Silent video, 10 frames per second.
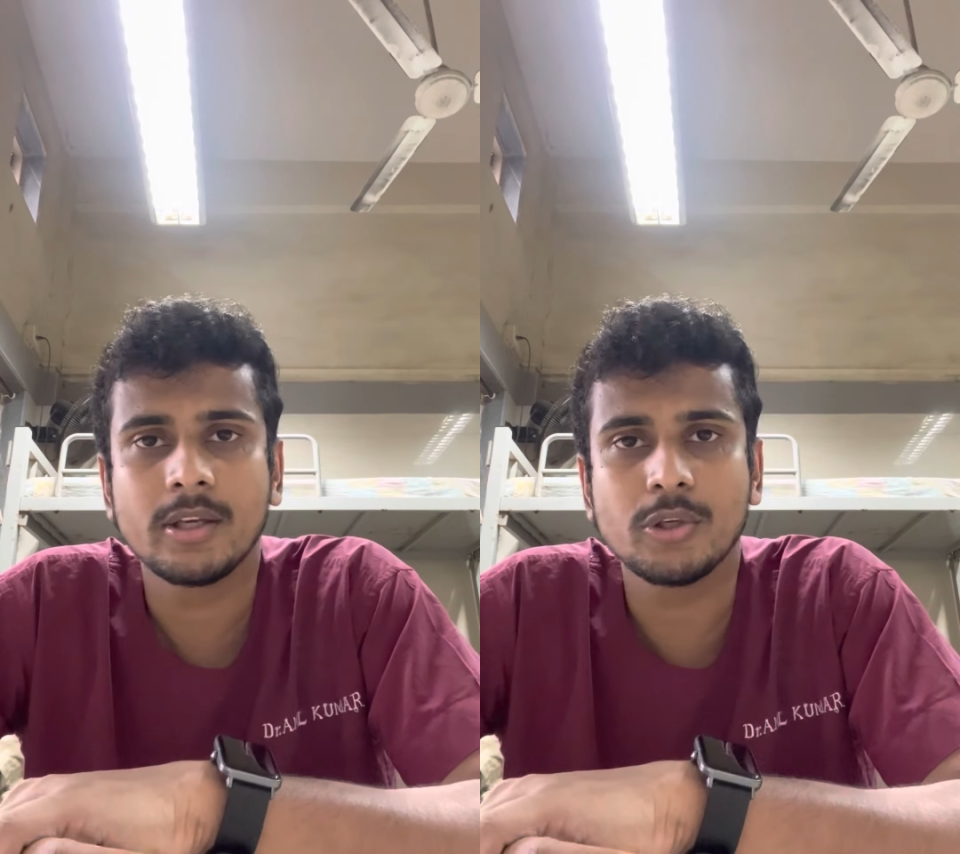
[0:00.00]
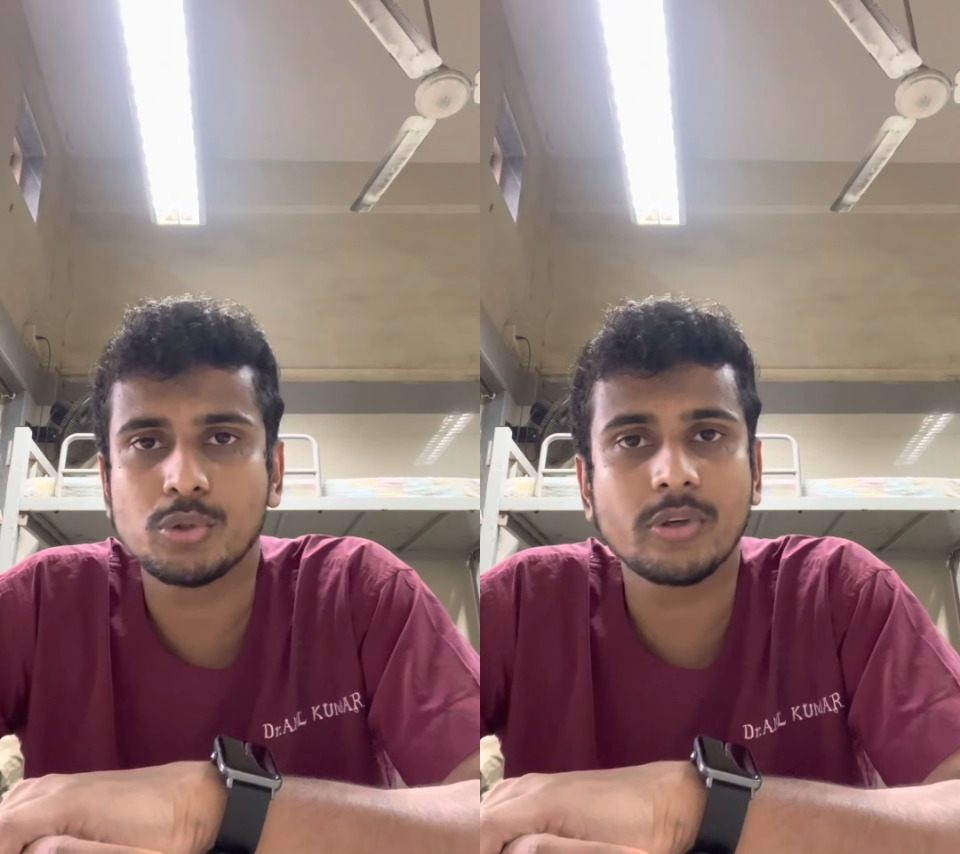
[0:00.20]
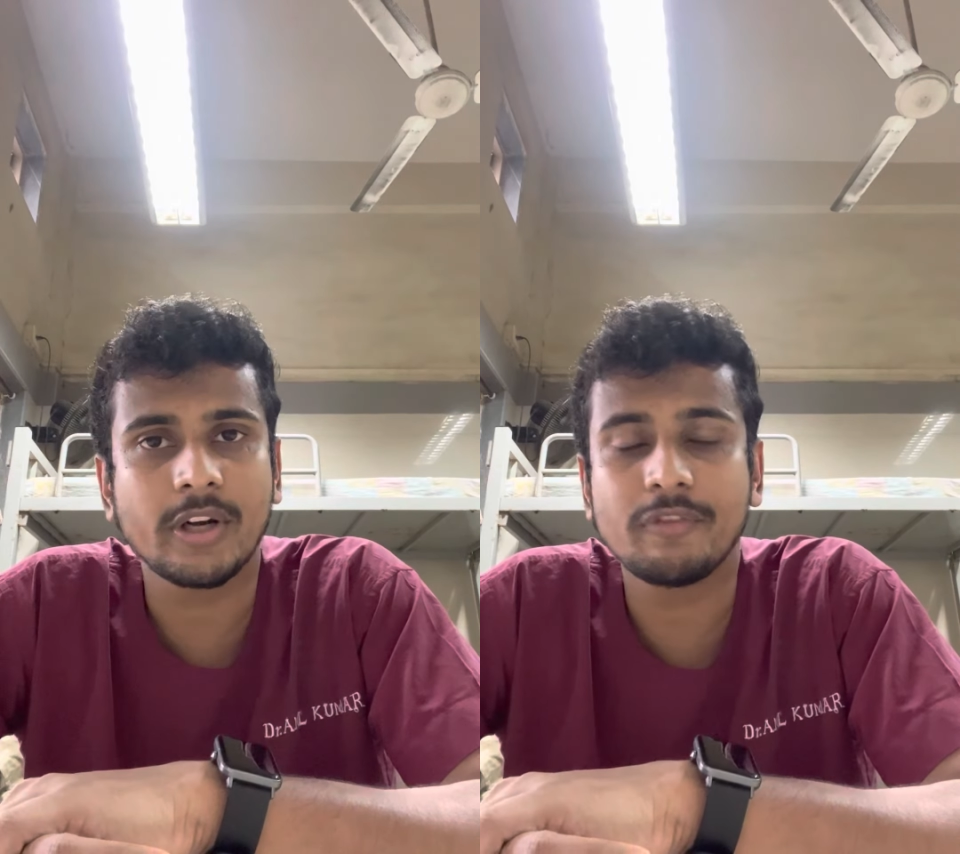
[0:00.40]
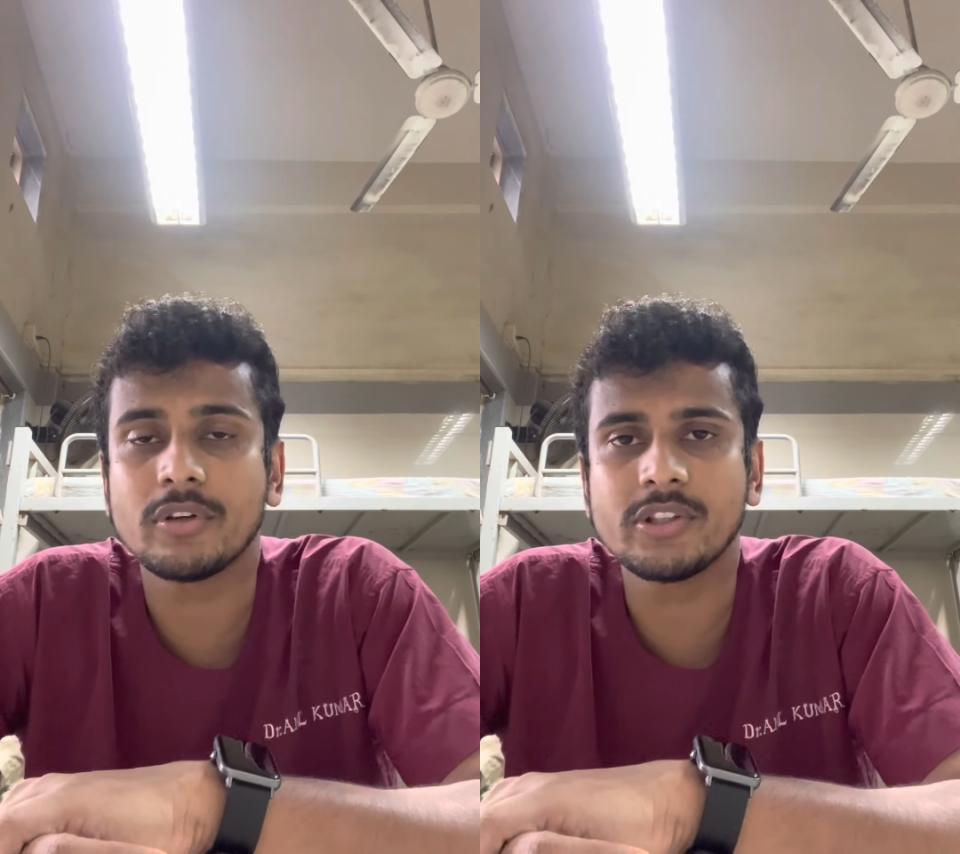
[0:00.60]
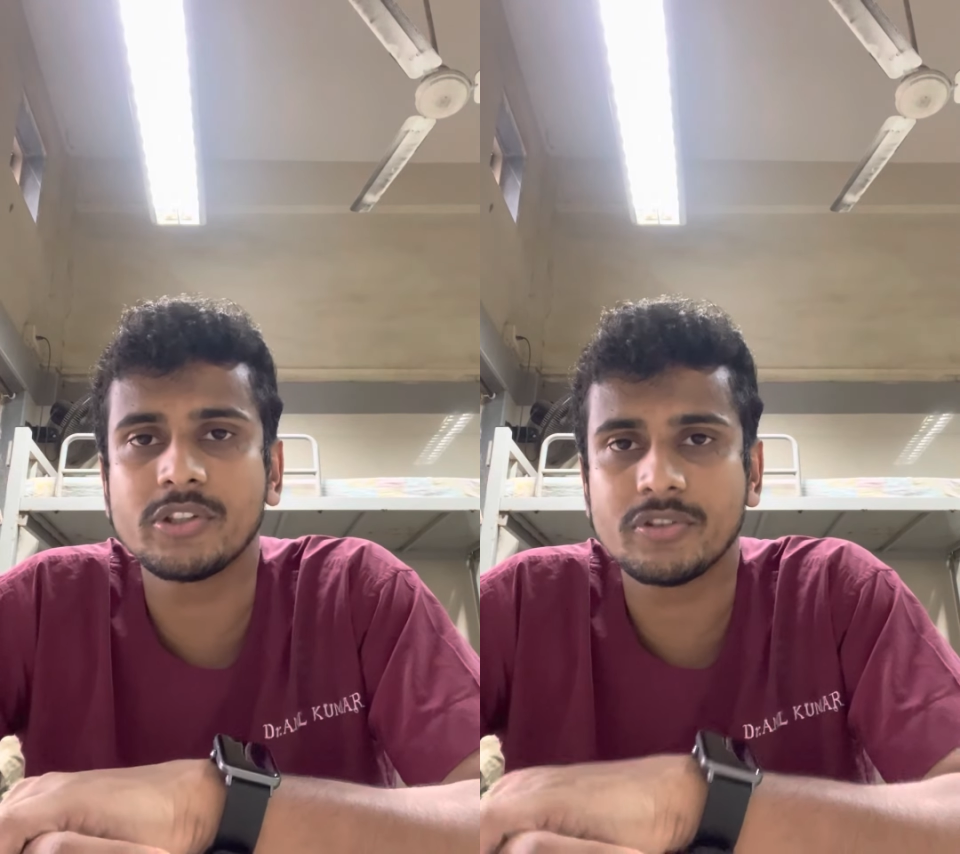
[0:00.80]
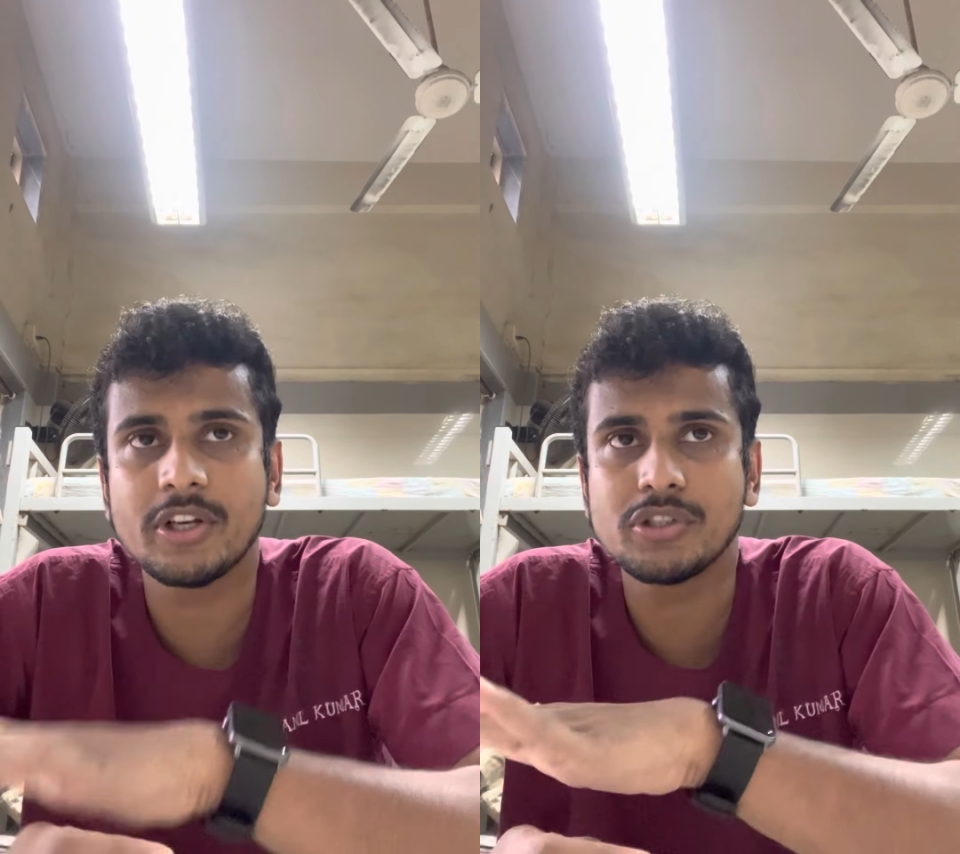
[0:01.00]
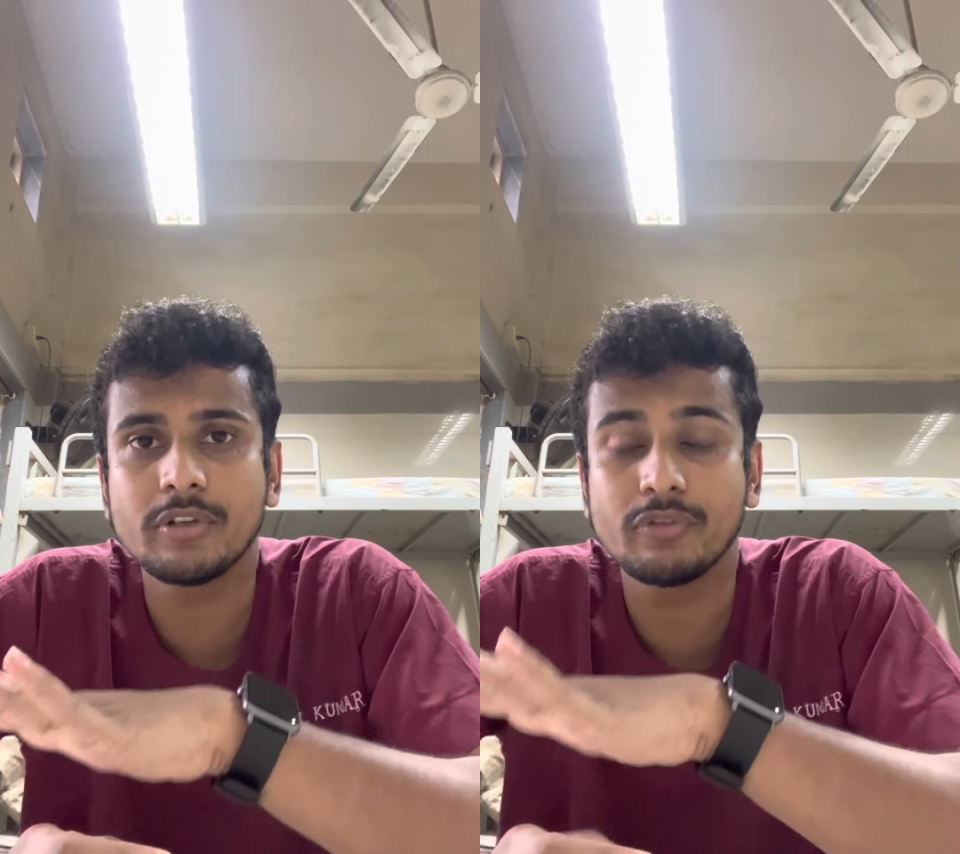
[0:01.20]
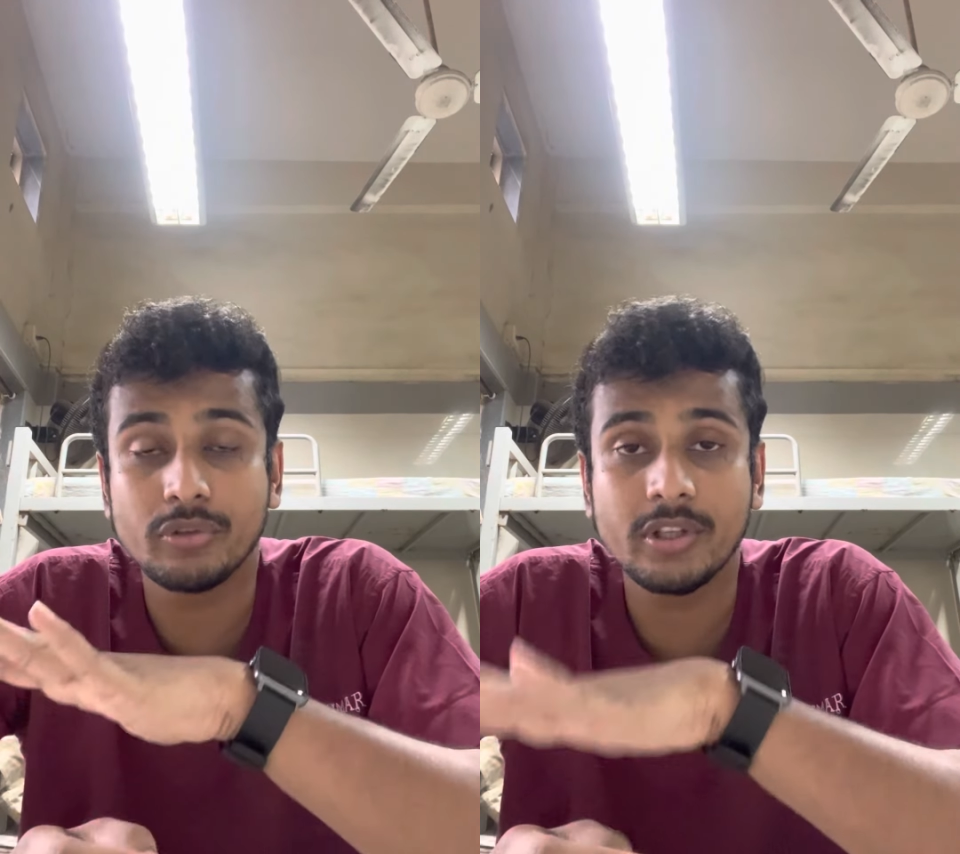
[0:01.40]
you should try for the registration
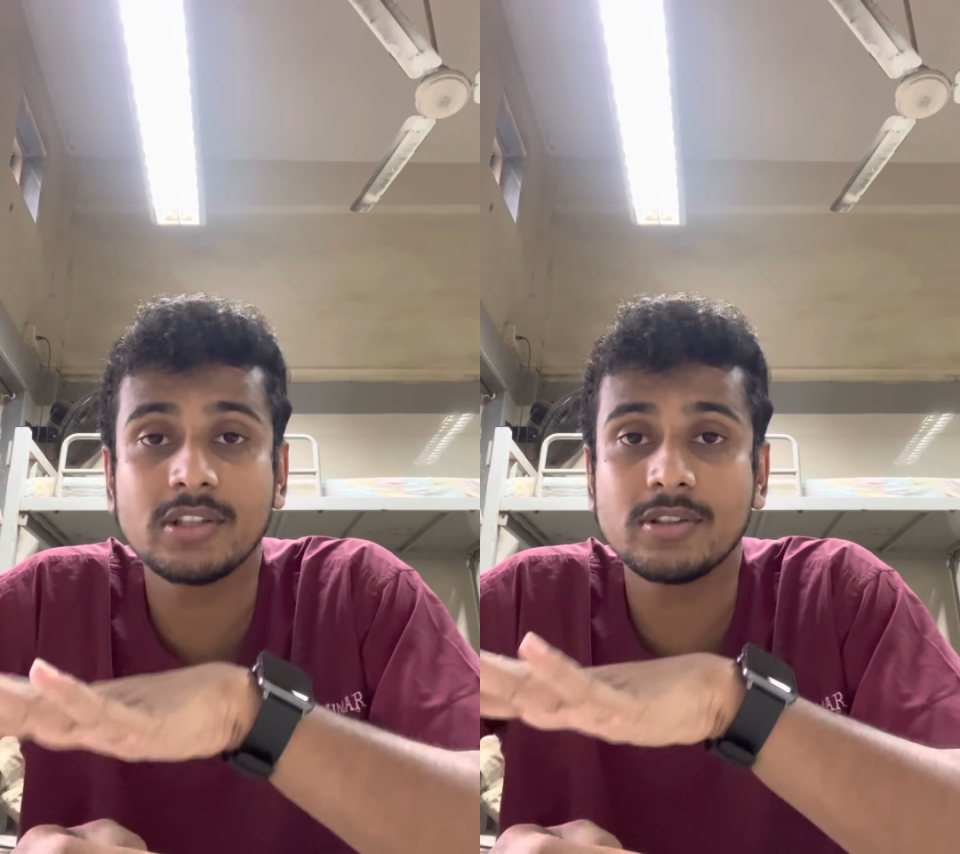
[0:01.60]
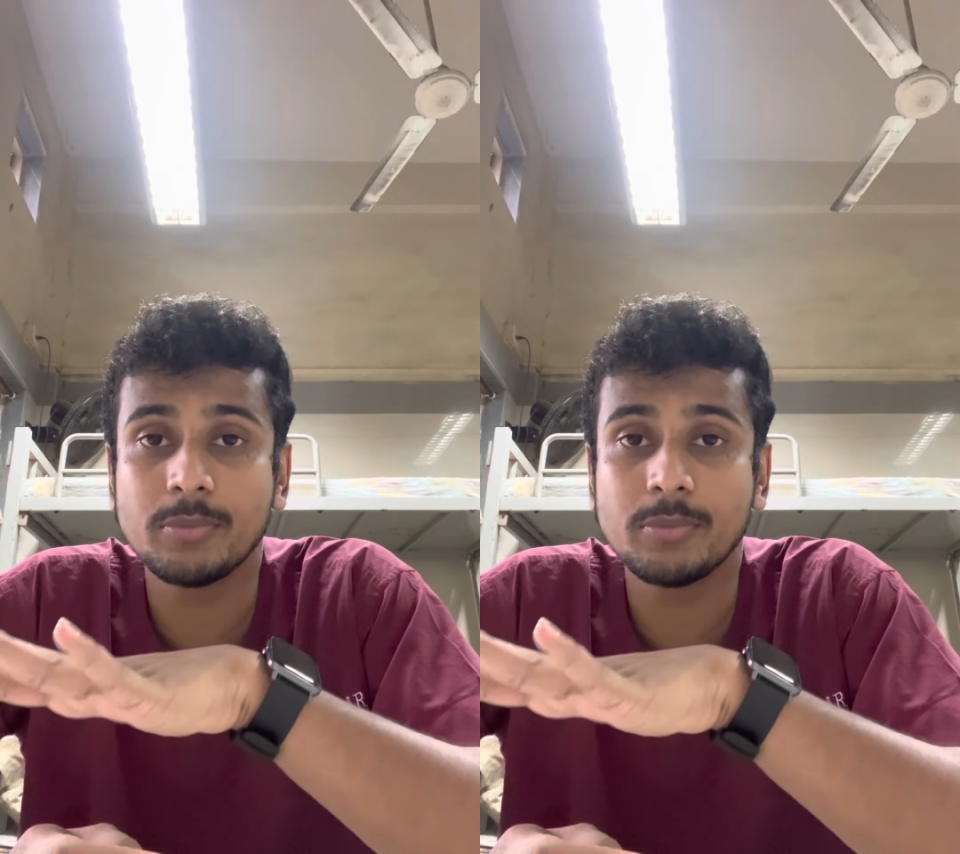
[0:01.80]
if you're seriously